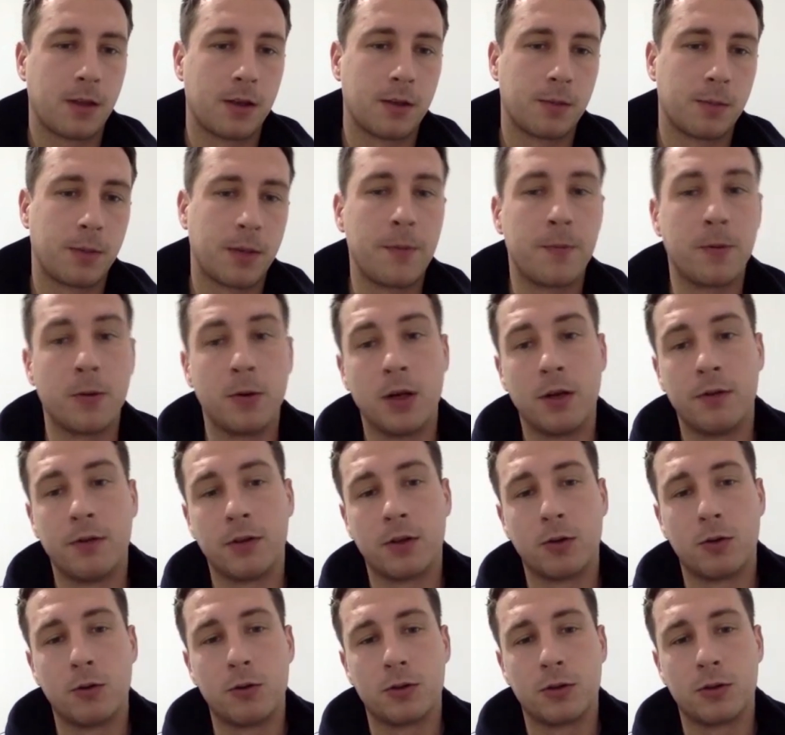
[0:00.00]
people who live in
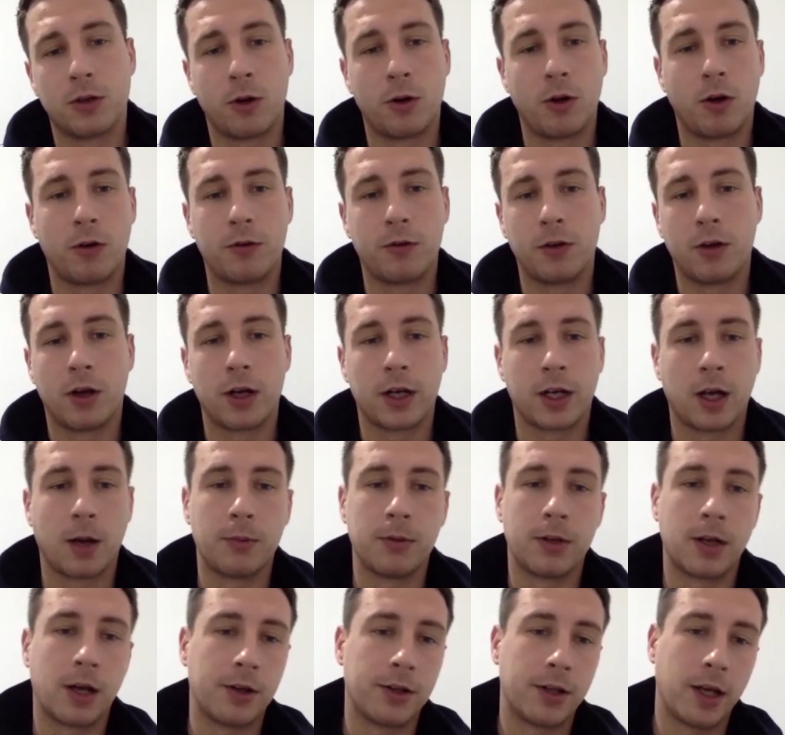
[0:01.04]
Goulston don't often like coming
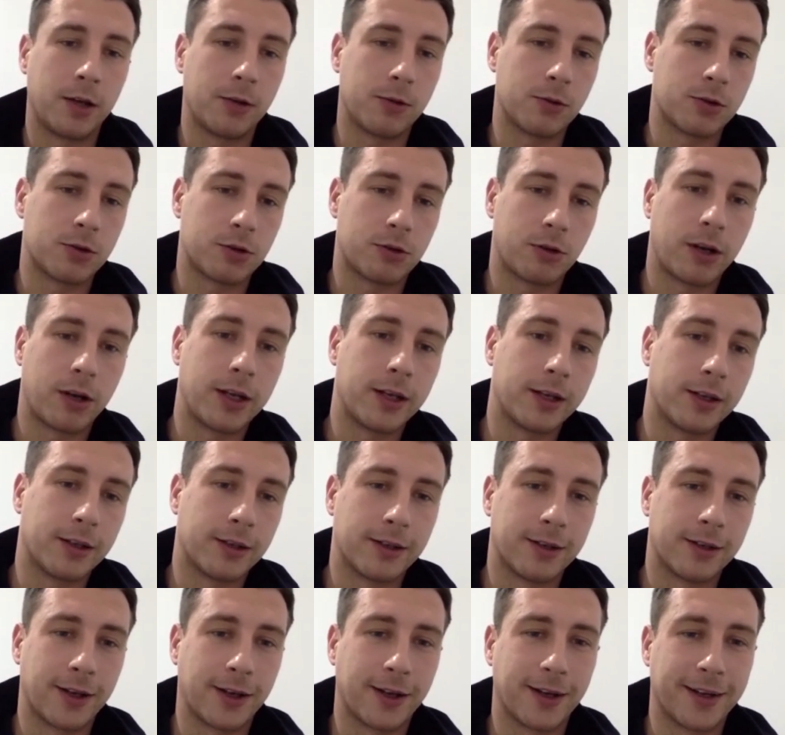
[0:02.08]
down the Acle Straight, and
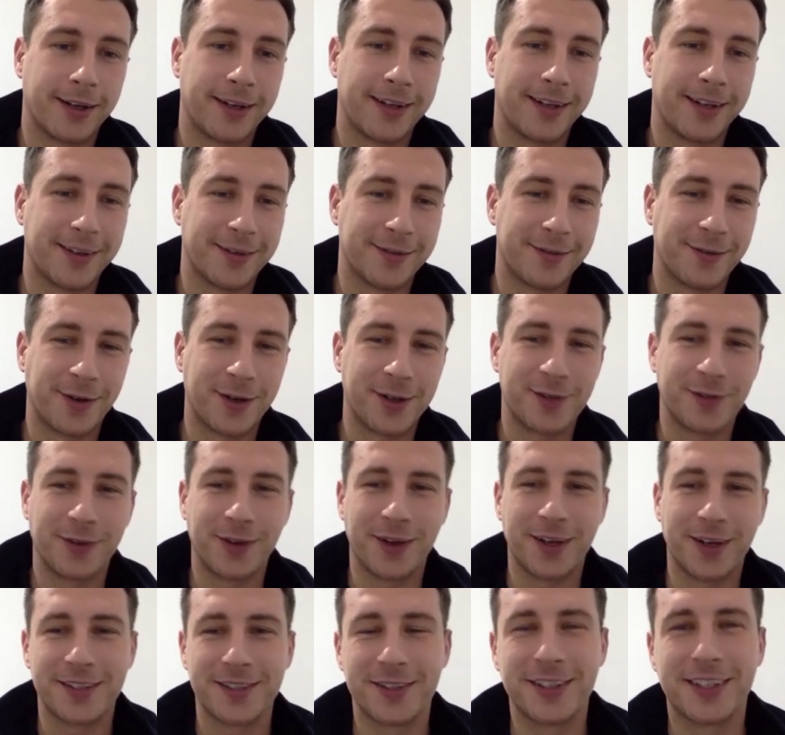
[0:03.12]
vice
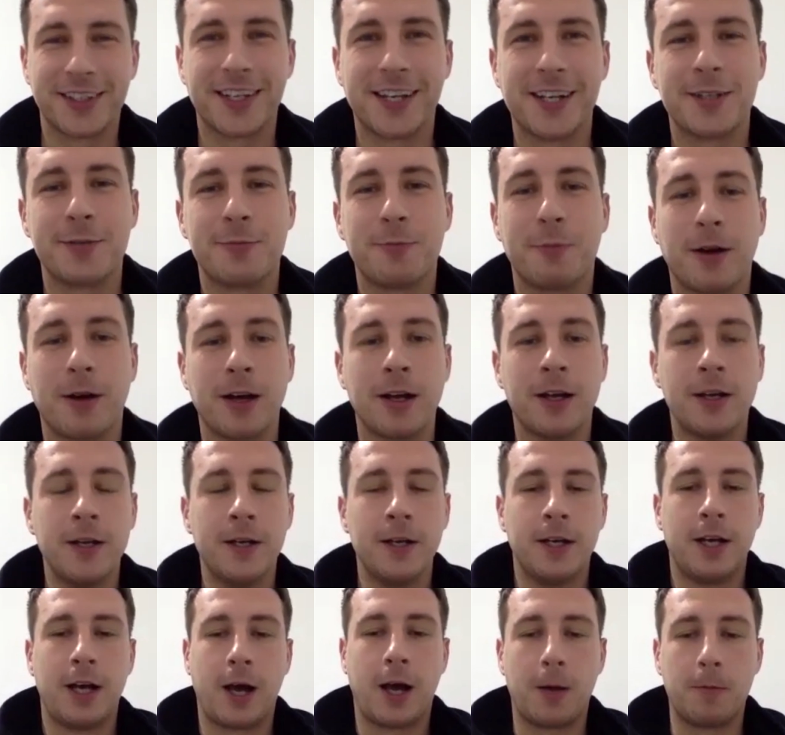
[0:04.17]
versa, I guess. But
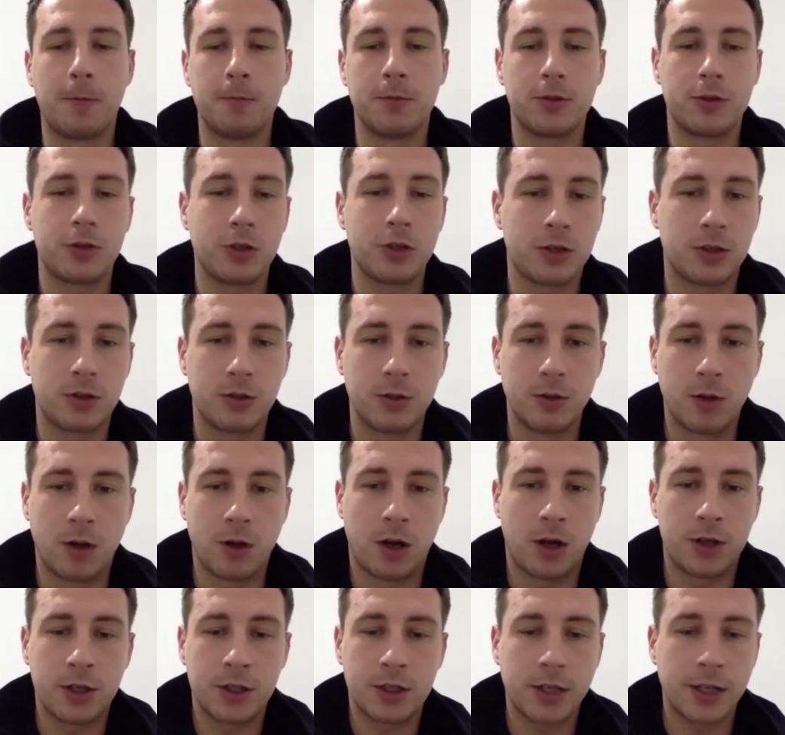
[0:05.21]
I
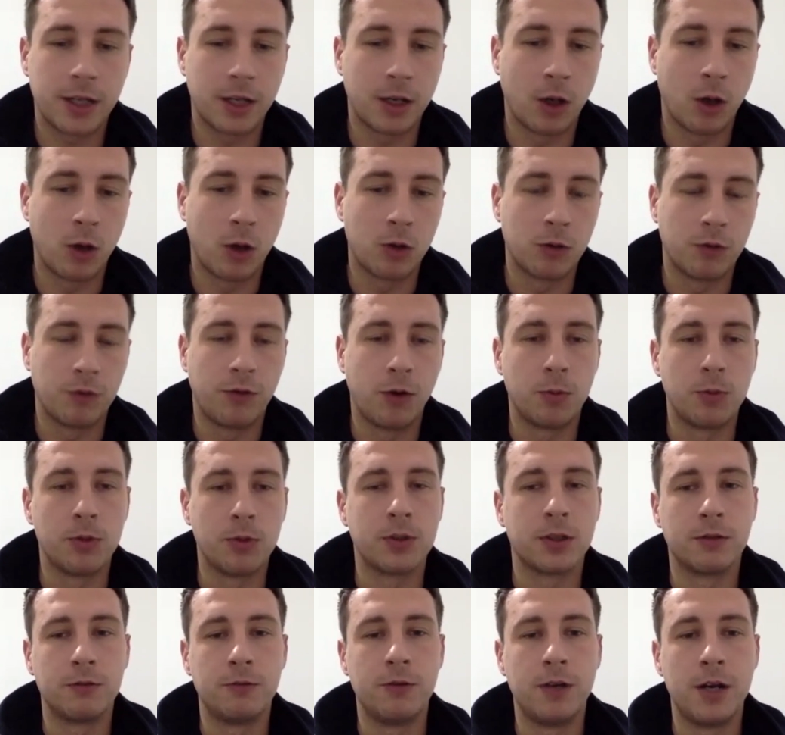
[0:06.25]
just think local football's
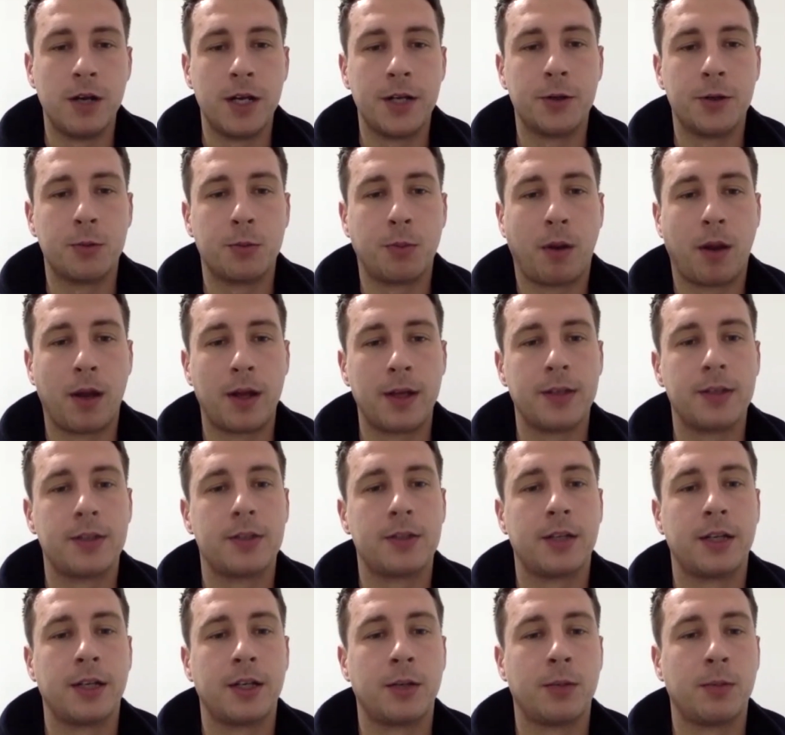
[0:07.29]
in a really good place
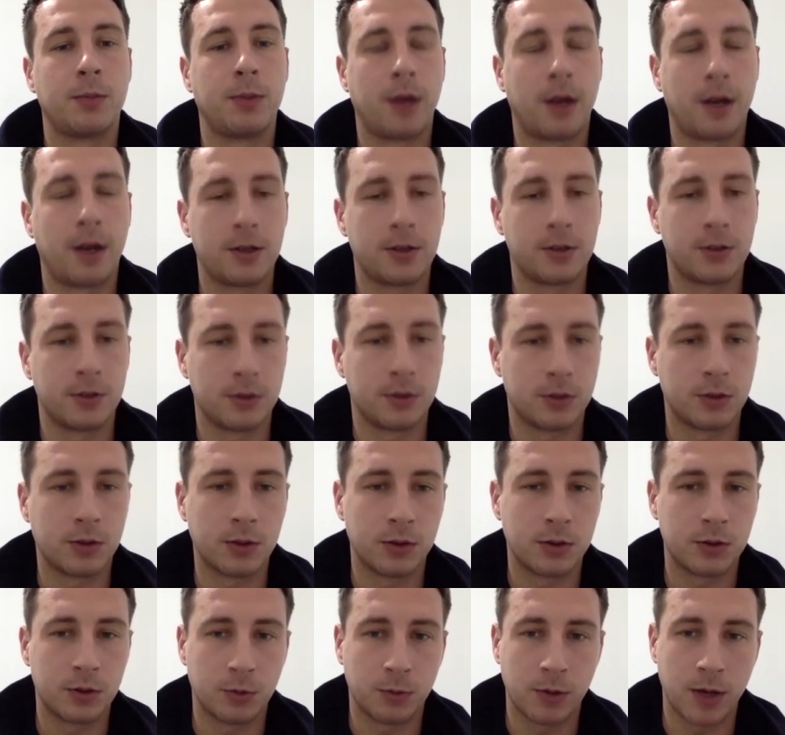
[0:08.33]
in comparison
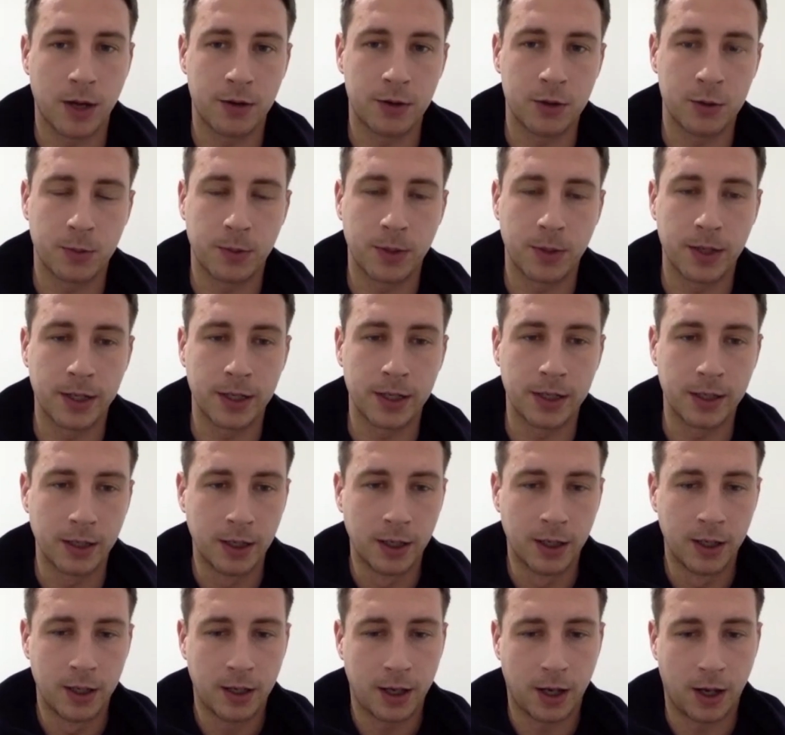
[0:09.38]
to where it's been,
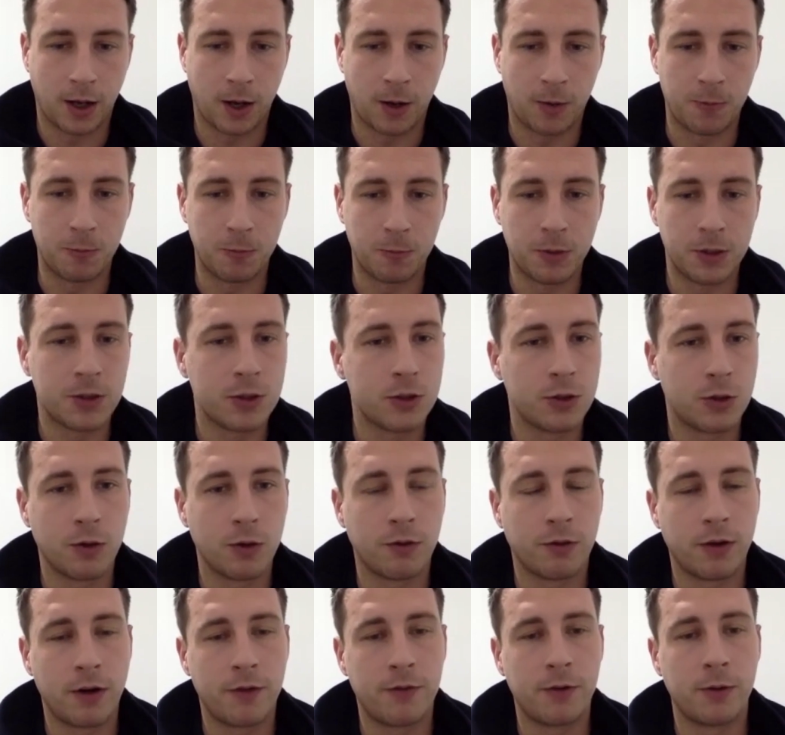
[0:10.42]
which is good
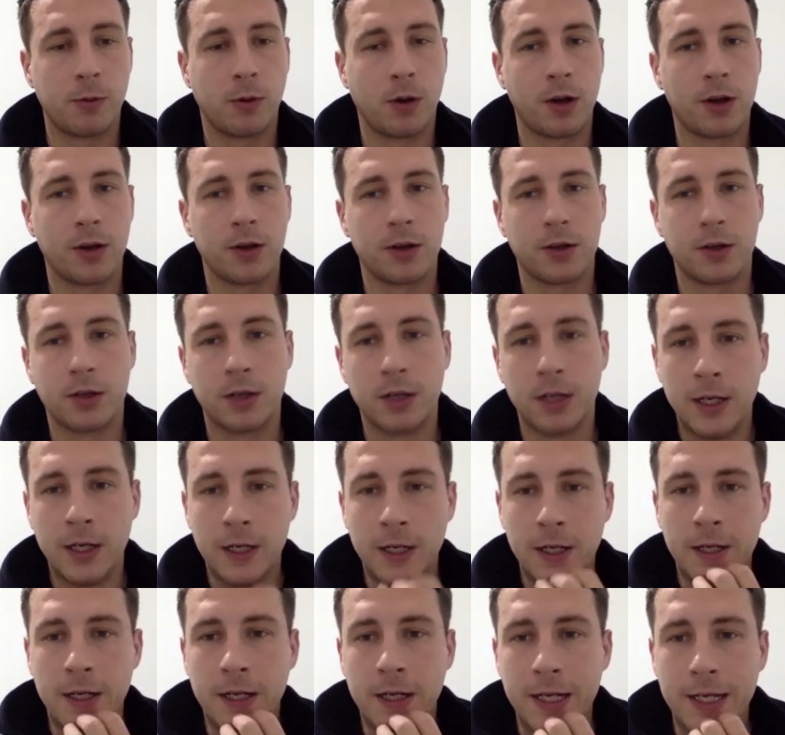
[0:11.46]
for everyone. And
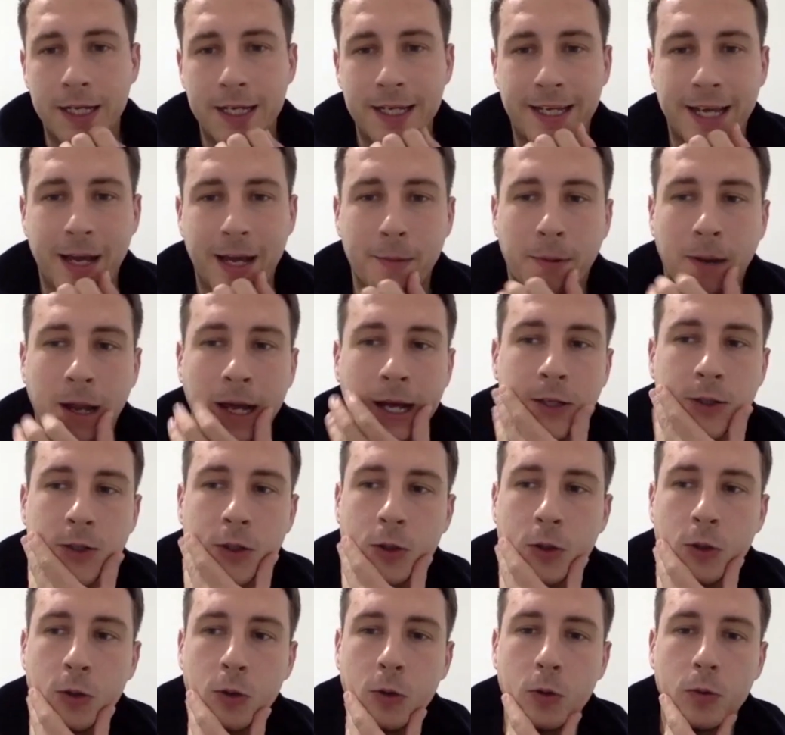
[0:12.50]
you get players
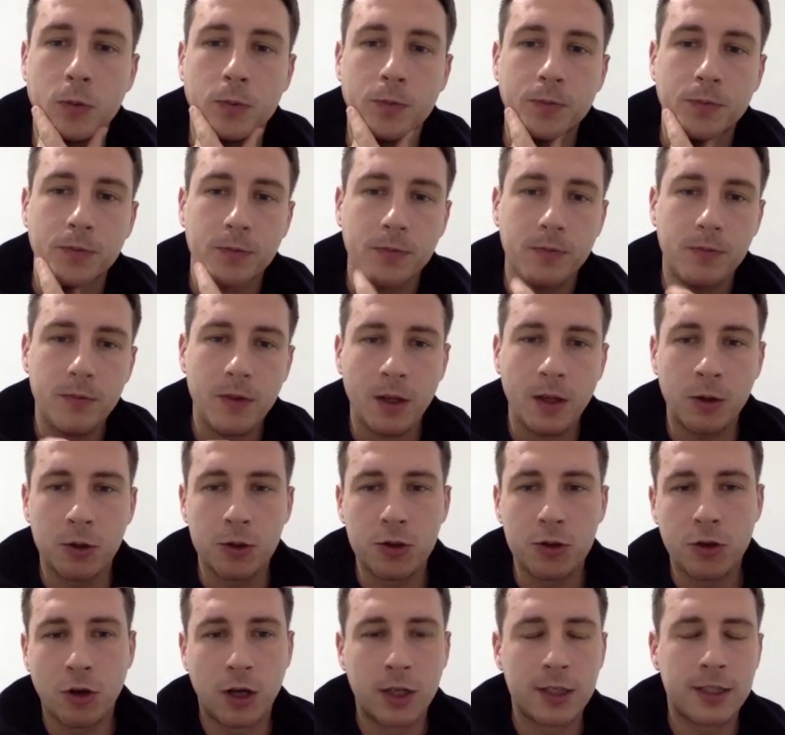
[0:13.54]
who
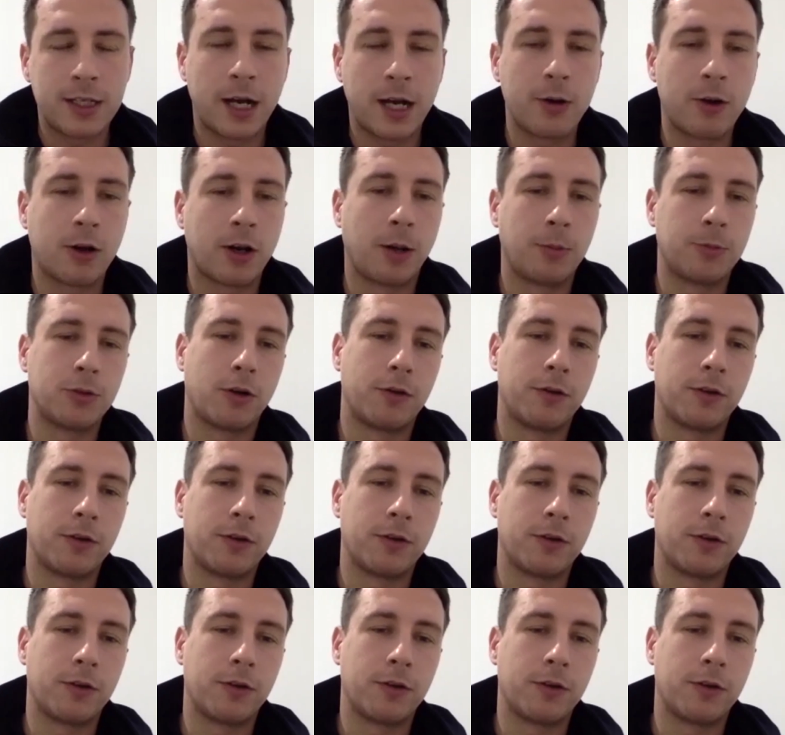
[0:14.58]
try and tout clubs off